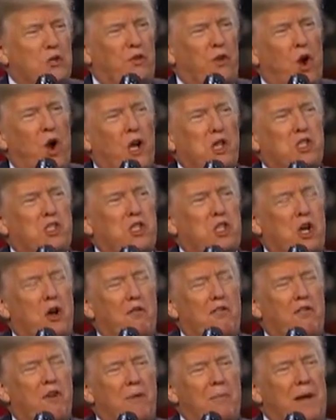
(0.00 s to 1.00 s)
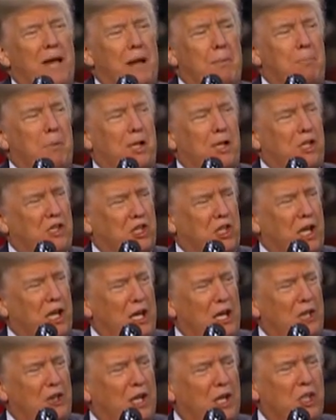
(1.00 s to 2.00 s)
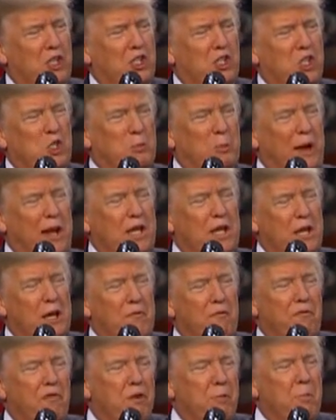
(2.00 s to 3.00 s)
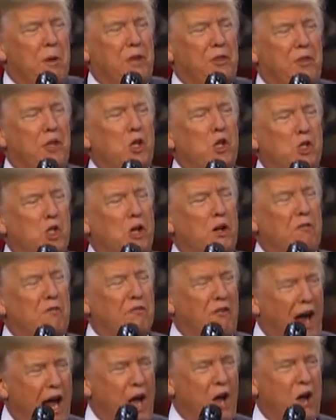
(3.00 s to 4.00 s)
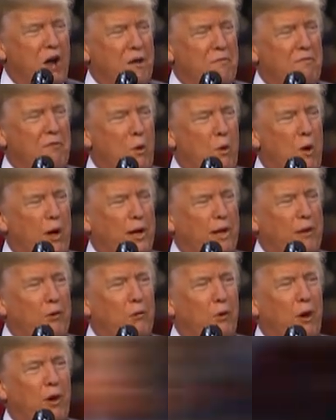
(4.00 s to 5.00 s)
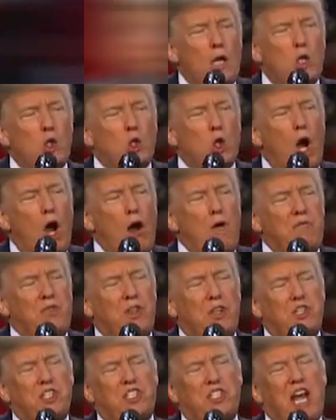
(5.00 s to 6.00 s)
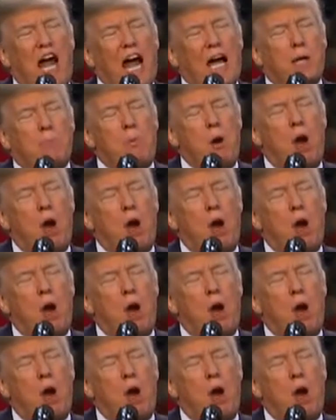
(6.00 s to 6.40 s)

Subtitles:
fraudster from ABC. They suspended him for a month. They should have fired him for what he wrote. He drove the stock